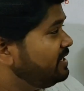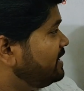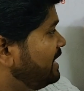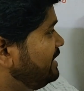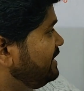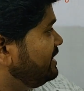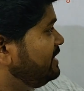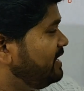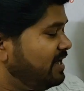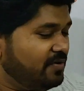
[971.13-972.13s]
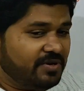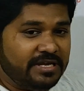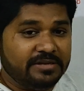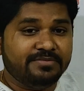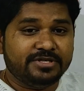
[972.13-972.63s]
radially away
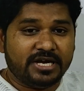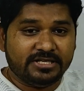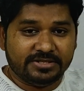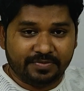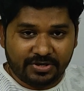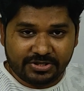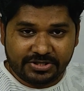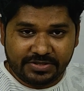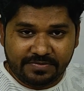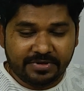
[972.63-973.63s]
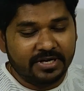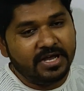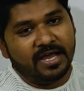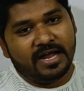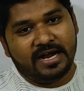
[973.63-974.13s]
if charge is positive,
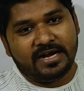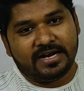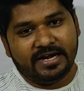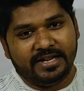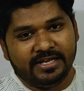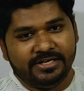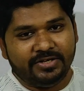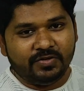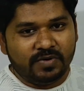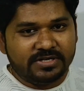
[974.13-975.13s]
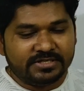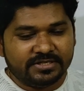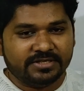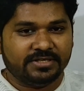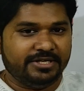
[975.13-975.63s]
and radially
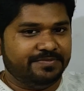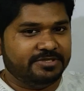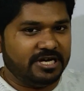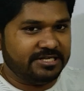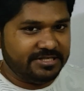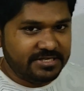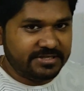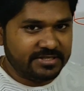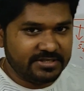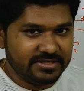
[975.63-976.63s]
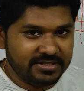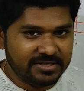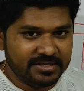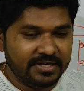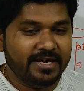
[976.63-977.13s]
towards if charge is
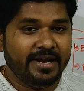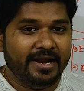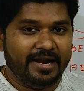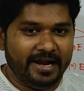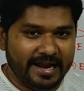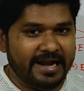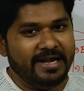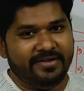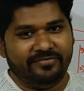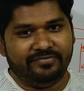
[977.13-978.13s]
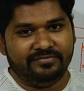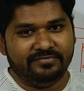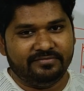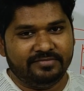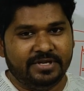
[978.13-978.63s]
negative.
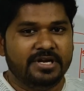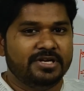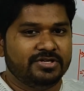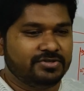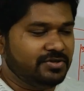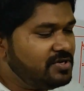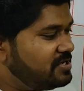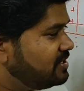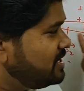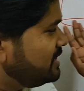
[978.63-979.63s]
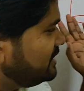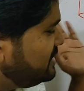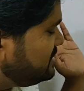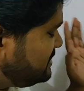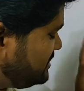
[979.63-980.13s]
So this